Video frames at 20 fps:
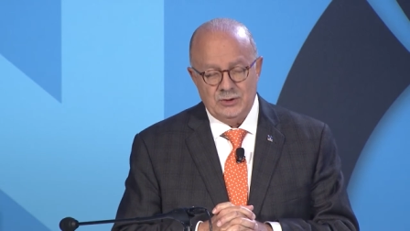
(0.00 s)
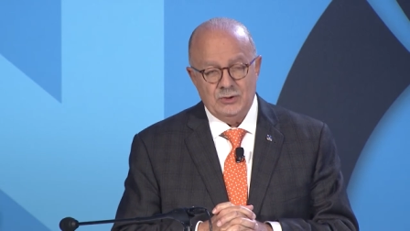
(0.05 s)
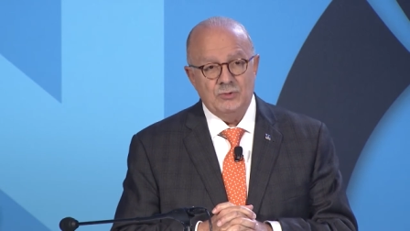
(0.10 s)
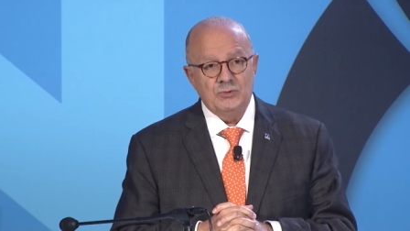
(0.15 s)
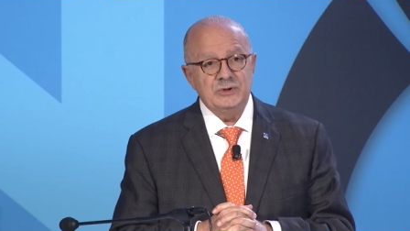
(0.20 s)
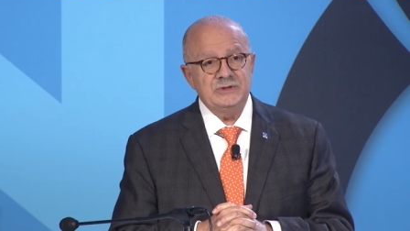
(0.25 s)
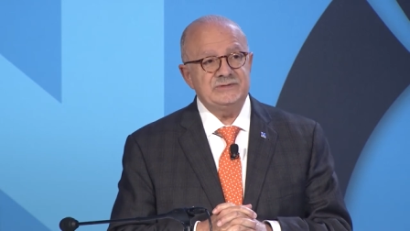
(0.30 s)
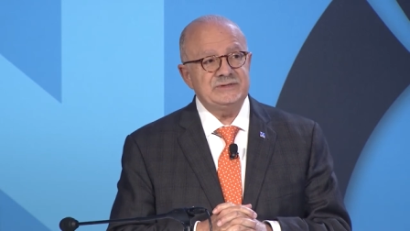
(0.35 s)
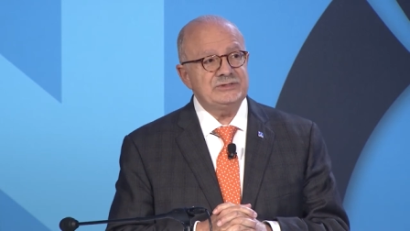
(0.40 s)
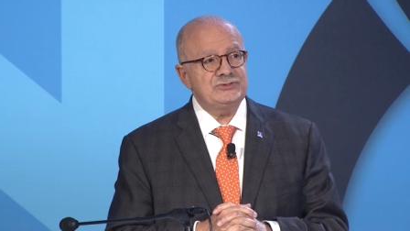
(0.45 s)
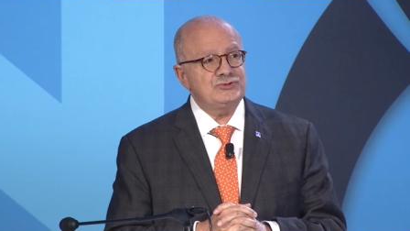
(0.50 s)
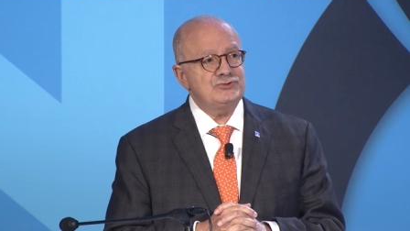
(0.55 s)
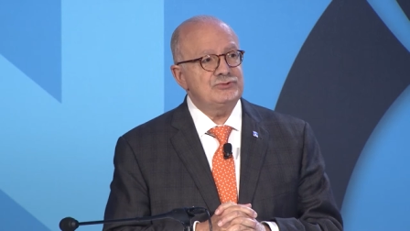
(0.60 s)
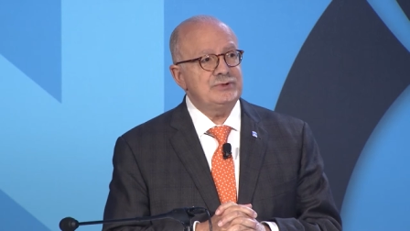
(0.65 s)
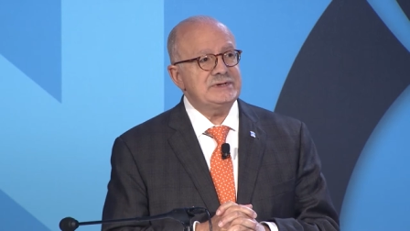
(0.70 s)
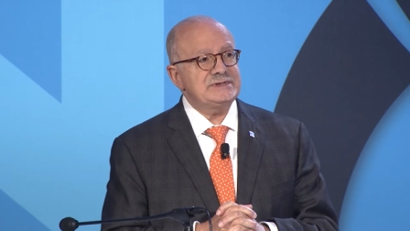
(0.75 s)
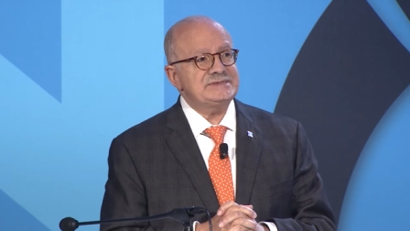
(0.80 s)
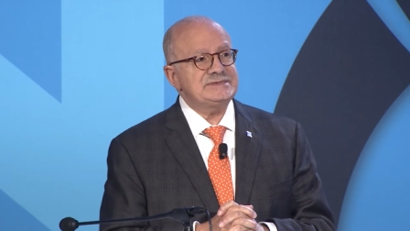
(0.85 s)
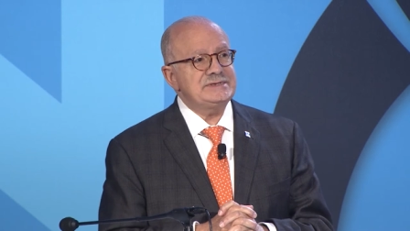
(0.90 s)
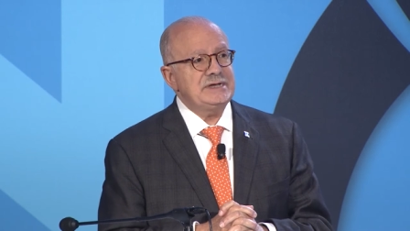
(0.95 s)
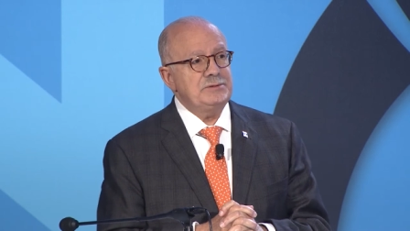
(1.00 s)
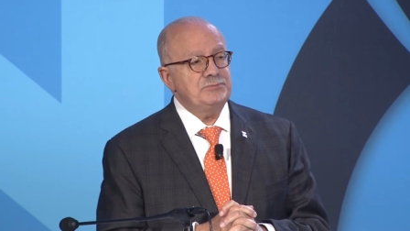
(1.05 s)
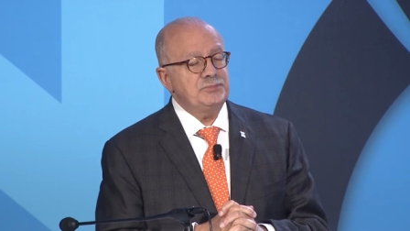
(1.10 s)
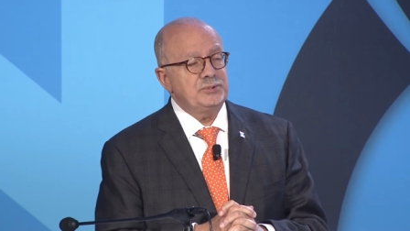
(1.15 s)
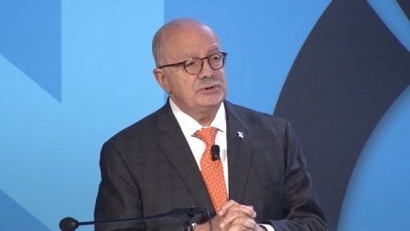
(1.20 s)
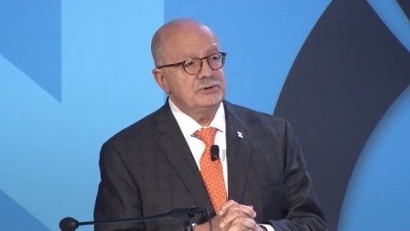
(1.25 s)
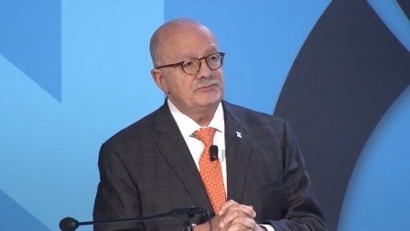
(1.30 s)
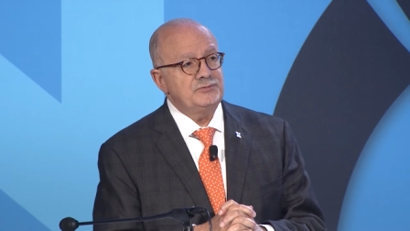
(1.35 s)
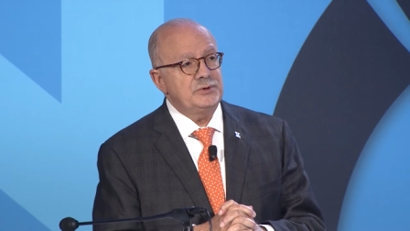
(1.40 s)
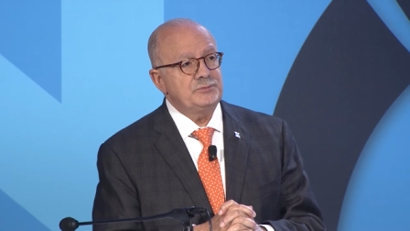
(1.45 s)
who is a true
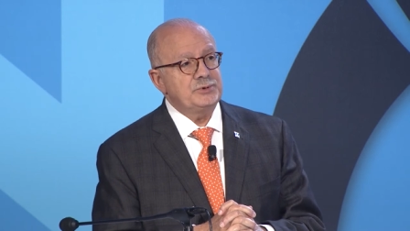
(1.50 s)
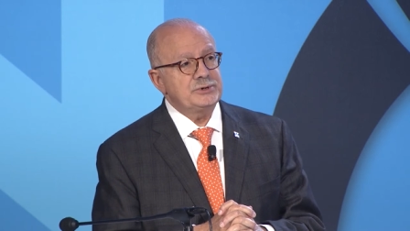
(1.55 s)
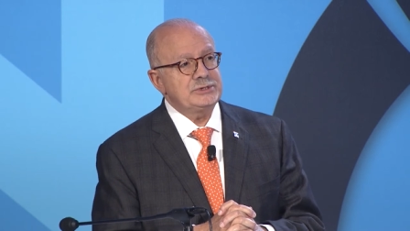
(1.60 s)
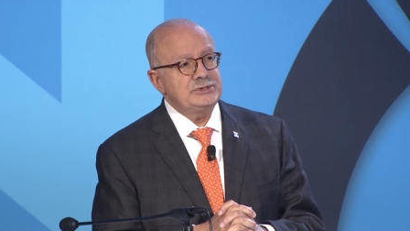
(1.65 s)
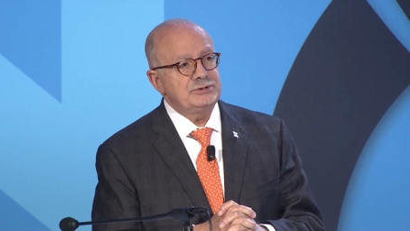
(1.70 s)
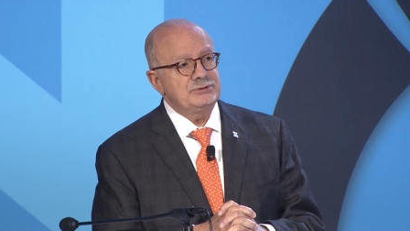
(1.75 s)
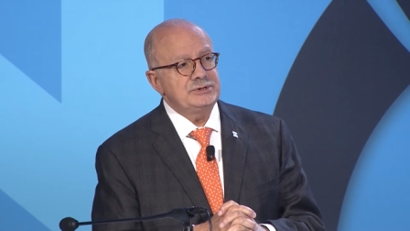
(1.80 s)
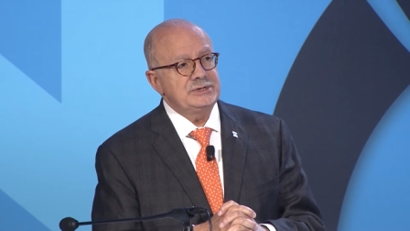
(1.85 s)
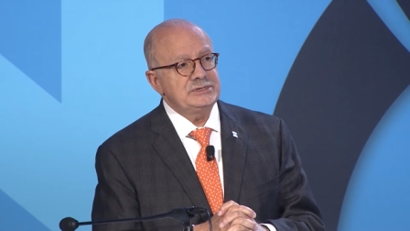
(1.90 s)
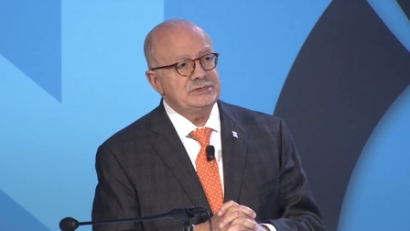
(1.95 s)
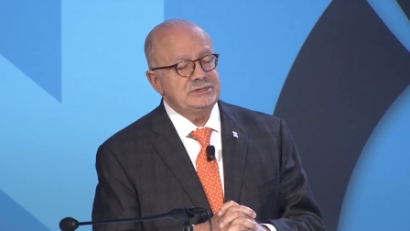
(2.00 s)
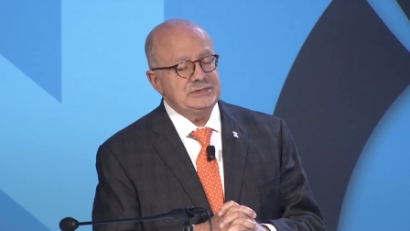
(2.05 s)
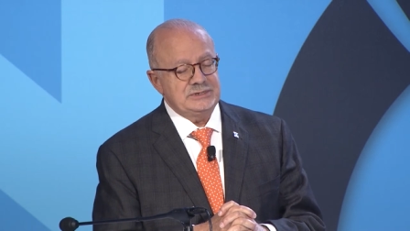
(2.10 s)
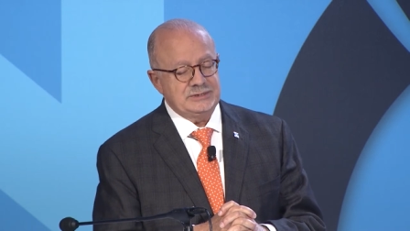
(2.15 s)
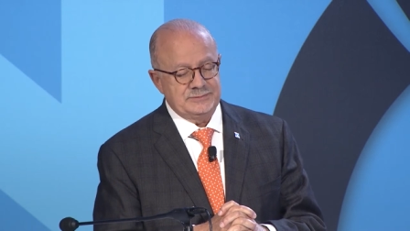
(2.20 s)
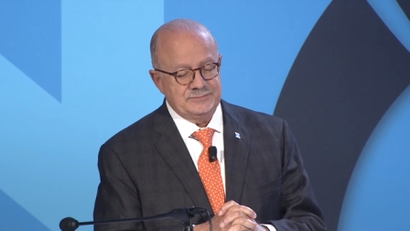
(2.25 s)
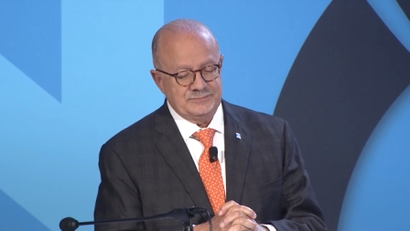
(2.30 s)
example of opportunity,